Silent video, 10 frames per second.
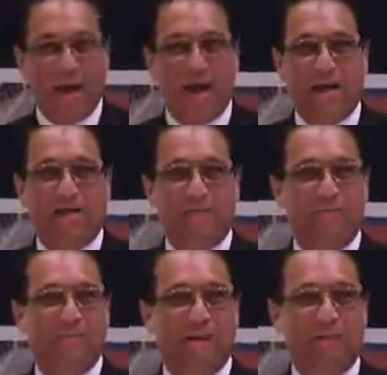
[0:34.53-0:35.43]
I had to
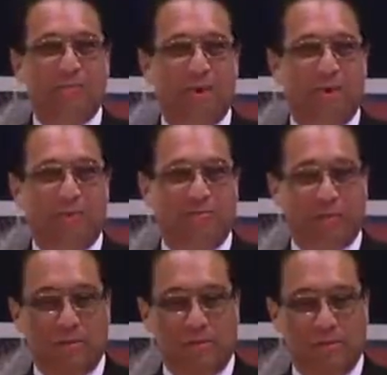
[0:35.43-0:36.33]
leave the next morning
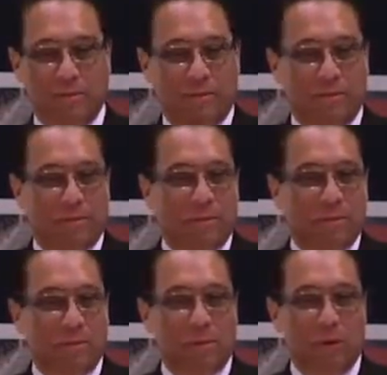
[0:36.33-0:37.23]
for
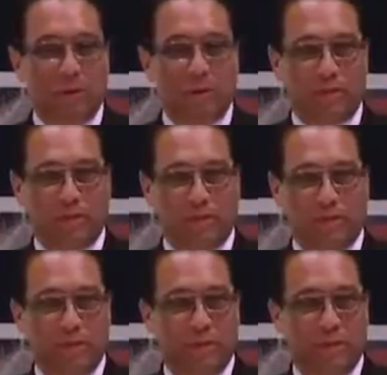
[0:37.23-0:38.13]
Gibraltar,
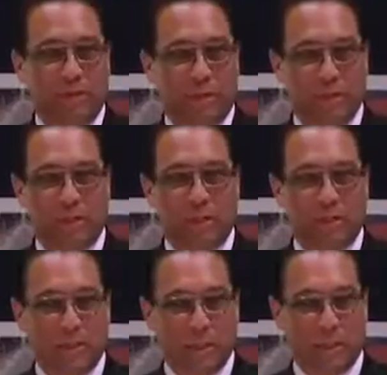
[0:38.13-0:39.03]
Jersey,
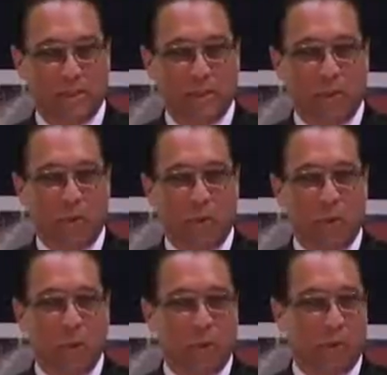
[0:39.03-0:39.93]
London, and I was gone a
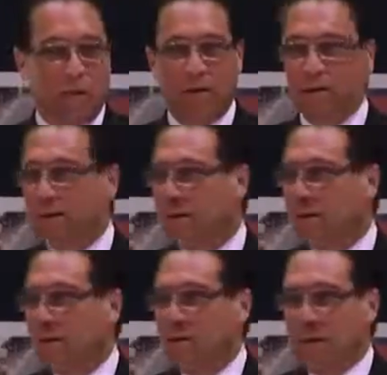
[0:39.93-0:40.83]
week. And
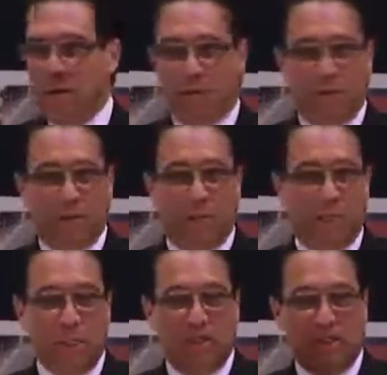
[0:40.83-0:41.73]
so
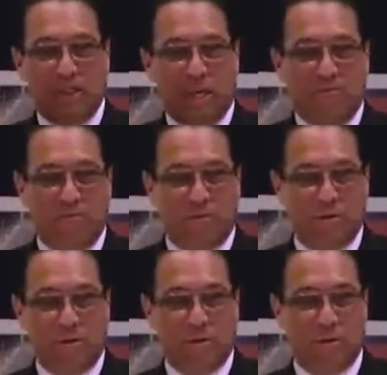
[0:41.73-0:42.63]
we didn't have any time
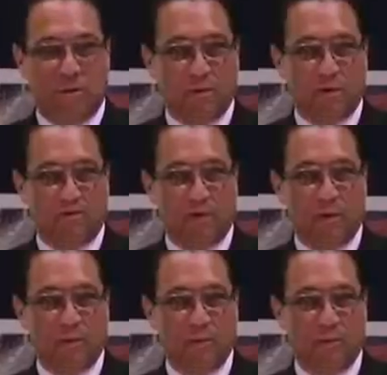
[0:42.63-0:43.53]
the
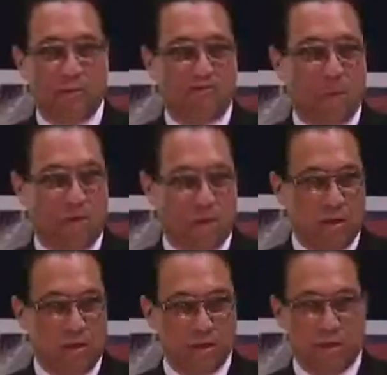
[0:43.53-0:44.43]
Friday was a bit of a blur,
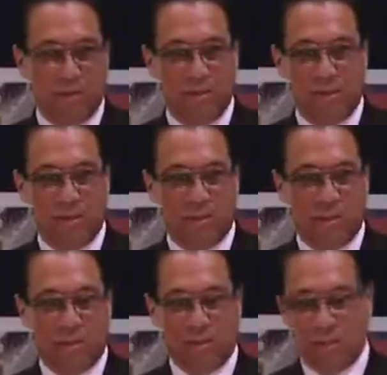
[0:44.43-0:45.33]
the
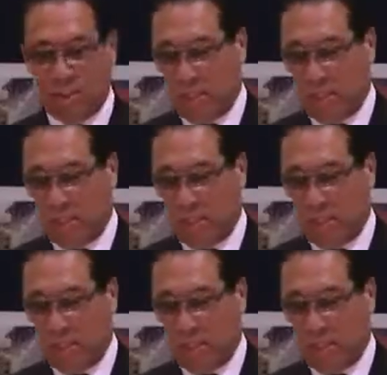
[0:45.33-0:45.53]
6th.